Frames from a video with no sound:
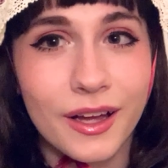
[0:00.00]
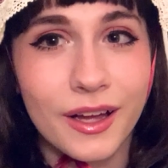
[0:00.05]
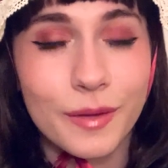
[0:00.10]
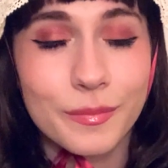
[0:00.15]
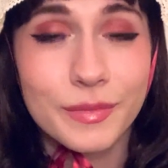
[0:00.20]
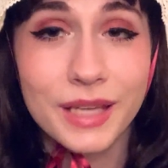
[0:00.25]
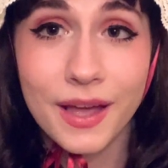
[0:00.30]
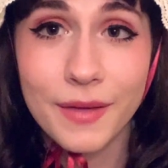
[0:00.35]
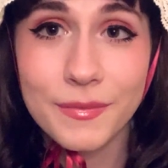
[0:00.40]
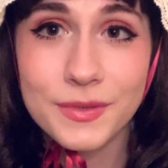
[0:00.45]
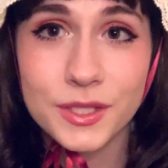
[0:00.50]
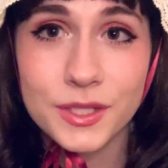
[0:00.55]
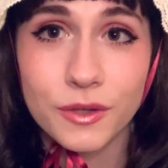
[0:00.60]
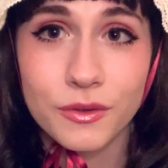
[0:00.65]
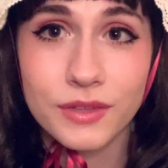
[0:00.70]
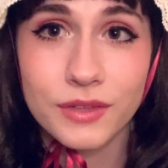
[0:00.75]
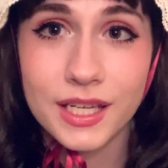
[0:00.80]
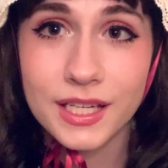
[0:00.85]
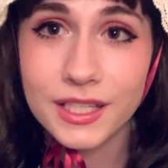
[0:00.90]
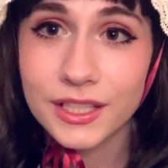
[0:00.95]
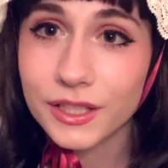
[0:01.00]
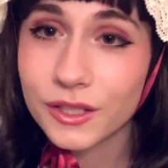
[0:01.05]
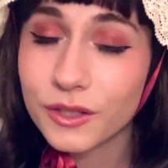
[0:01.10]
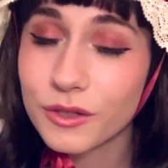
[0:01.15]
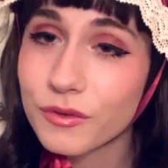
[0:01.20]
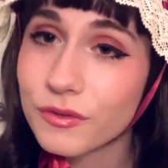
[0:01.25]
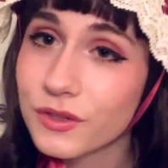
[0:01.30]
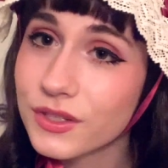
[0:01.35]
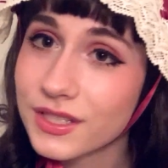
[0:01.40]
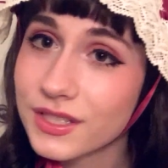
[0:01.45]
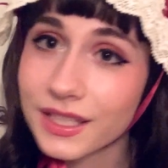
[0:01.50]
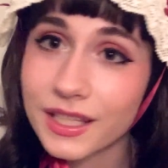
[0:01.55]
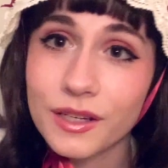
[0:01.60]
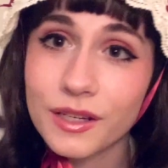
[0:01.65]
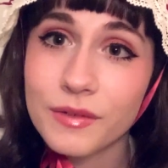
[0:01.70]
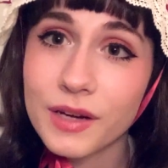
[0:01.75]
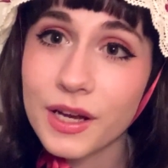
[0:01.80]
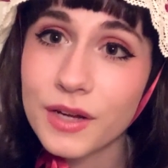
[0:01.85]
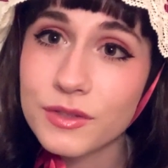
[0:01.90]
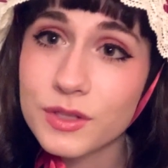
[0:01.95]
yeah, so thank you for sticking
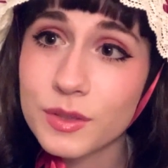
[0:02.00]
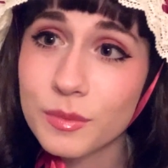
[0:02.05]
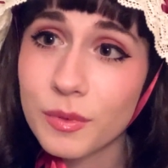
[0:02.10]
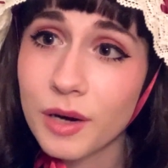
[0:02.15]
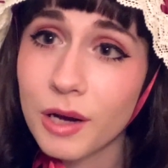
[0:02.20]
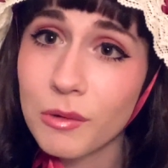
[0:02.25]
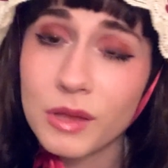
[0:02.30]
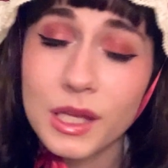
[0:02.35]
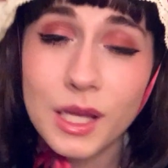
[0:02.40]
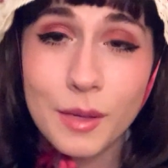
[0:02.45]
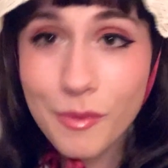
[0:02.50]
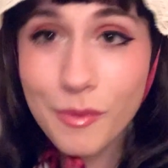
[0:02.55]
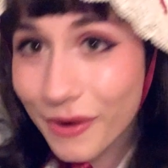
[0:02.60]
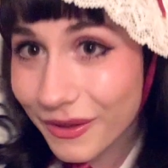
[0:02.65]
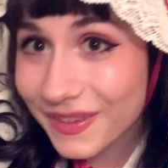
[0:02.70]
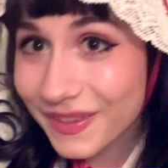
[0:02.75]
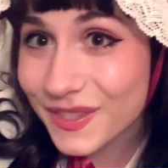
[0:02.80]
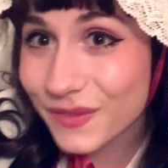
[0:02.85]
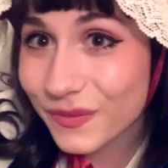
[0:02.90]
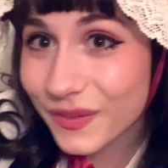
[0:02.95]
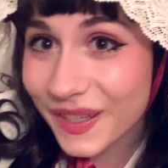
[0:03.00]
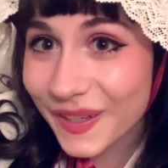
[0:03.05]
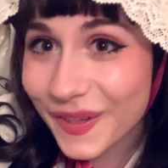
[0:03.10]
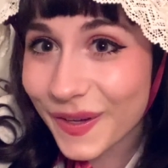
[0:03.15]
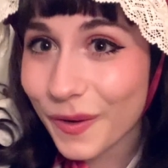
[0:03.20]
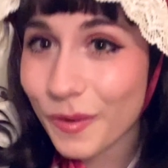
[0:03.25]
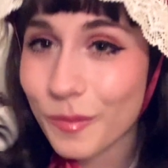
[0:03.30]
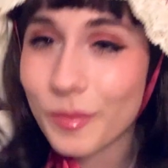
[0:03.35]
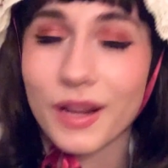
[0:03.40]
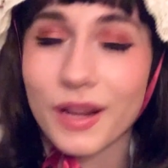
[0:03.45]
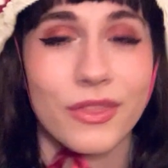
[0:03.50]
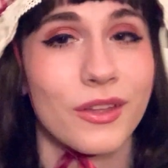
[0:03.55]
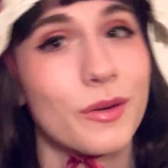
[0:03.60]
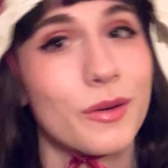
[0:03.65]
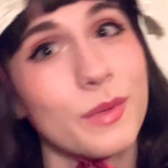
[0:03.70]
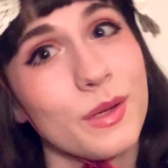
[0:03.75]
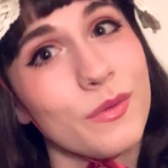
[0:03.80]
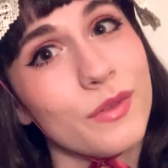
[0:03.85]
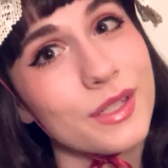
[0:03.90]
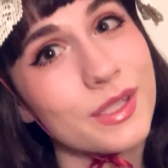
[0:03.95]
around to probably a point in this video, but I thought it'd
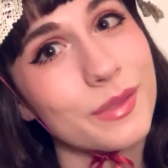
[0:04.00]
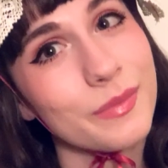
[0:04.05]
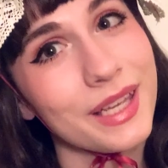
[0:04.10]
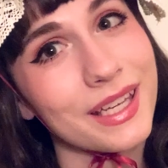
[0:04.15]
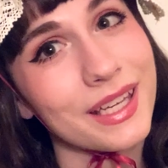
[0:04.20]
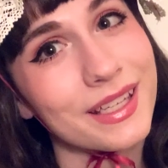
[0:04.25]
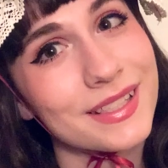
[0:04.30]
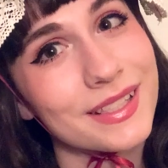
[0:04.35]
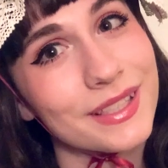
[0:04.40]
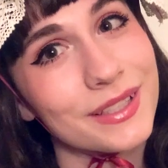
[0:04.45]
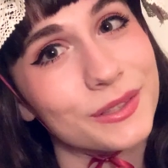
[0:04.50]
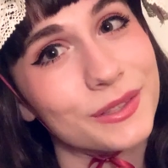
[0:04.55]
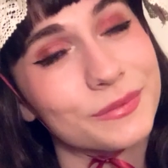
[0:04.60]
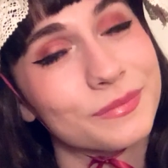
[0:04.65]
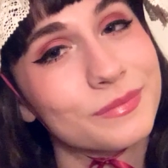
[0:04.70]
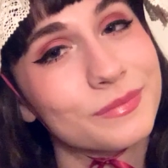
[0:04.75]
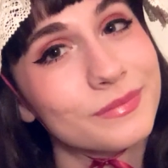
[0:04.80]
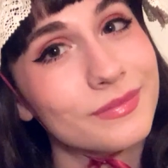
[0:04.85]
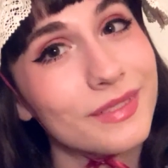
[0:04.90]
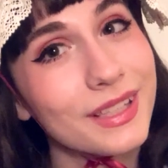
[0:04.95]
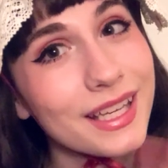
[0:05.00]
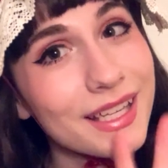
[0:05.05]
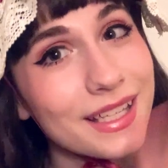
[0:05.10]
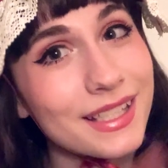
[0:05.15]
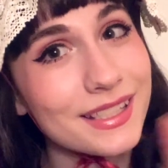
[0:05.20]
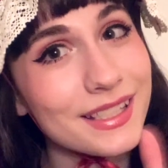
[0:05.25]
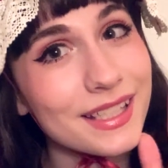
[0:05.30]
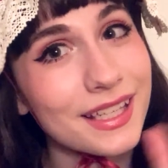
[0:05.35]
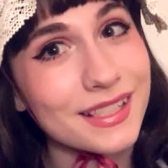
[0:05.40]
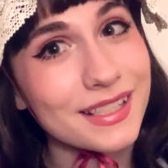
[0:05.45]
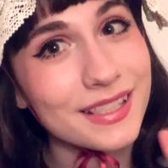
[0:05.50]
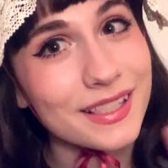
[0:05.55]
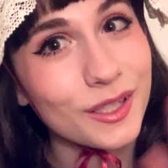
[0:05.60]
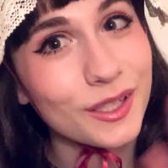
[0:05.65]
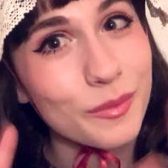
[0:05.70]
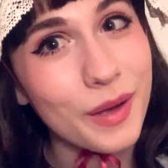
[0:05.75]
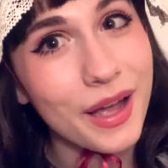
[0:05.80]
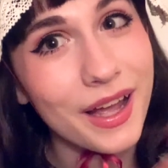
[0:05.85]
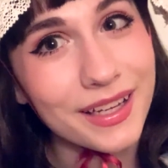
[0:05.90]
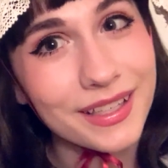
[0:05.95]
be fun to make, so see you guys later,
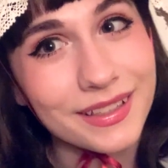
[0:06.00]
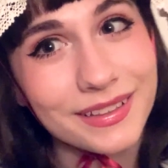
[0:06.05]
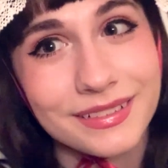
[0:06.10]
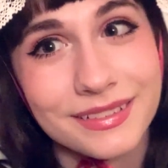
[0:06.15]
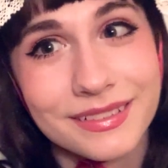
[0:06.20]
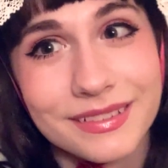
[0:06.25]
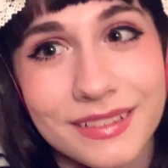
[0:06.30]
bye!